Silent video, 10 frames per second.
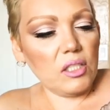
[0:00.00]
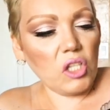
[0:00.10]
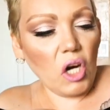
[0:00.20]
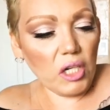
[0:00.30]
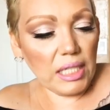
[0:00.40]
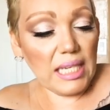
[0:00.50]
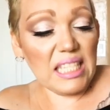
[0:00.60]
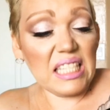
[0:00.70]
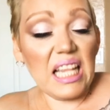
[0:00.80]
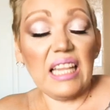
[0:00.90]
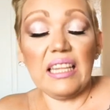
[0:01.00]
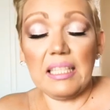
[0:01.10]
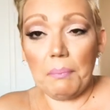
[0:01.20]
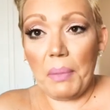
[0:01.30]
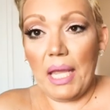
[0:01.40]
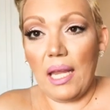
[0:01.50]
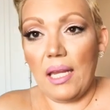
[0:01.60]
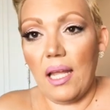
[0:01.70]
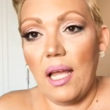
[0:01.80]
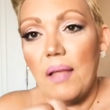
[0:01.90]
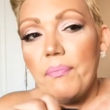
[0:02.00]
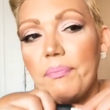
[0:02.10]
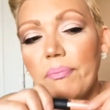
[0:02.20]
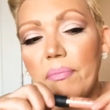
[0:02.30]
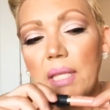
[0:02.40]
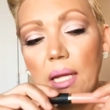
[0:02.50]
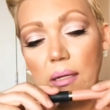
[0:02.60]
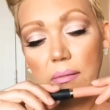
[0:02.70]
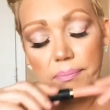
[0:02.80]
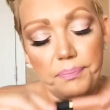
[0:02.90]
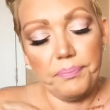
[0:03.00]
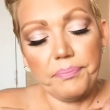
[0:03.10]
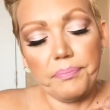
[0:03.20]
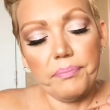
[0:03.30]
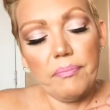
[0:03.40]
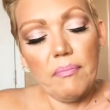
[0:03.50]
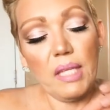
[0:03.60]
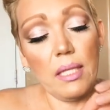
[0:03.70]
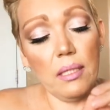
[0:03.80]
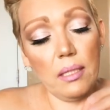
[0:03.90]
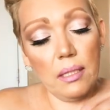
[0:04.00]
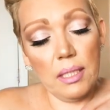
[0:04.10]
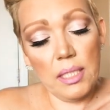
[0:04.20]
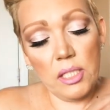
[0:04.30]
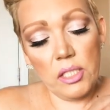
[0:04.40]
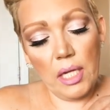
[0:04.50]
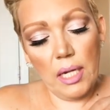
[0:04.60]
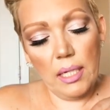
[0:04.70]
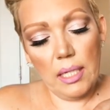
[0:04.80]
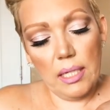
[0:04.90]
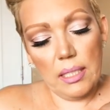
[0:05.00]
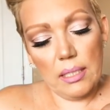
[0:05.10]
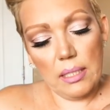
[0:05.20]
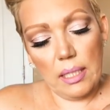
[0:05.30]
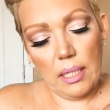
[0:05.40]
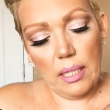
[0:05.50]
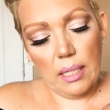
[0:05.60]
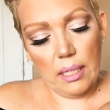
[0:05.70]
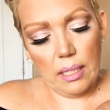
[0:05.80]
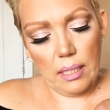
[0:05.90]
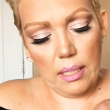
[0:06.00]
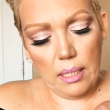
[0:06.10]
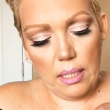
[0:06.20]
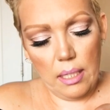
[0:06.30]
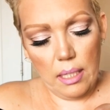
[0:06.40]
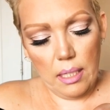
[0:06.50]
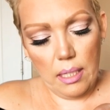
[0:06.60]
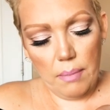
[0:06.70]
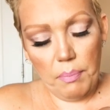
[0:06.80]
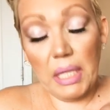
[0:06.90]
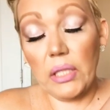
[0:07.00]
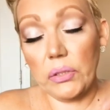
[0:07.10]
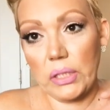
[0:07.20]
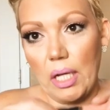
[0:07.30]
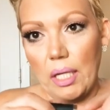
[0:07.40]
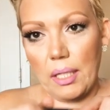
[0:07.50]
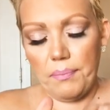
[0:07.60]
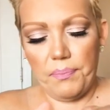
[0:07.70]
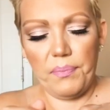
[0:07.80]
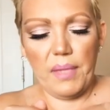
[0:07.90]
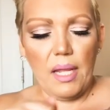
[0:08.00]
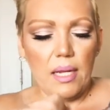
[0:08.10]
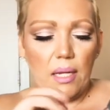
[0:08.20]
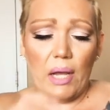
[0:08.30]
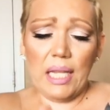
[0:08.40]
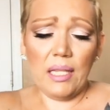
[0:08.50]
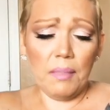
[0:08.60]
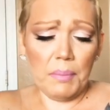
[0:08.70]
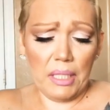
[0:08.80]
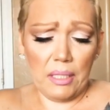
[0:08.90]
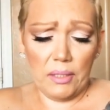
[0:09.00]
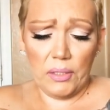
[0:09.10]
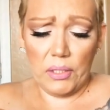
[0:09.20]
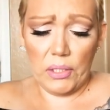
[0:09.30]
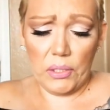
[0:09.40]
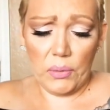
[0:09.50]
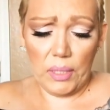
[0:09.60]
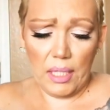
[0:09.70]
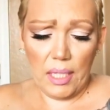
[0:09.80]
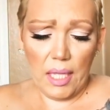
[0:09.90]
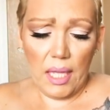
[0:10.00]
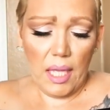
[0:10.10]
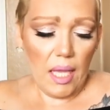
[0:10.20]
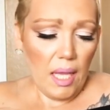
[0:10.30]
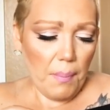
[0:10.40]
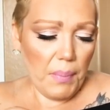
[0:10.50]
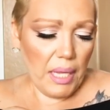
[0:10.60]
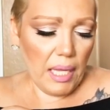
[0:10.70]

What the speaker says: Tarteist Lip Paint. Now, this shade is in Pillow Talk. Now, I love me a nude, but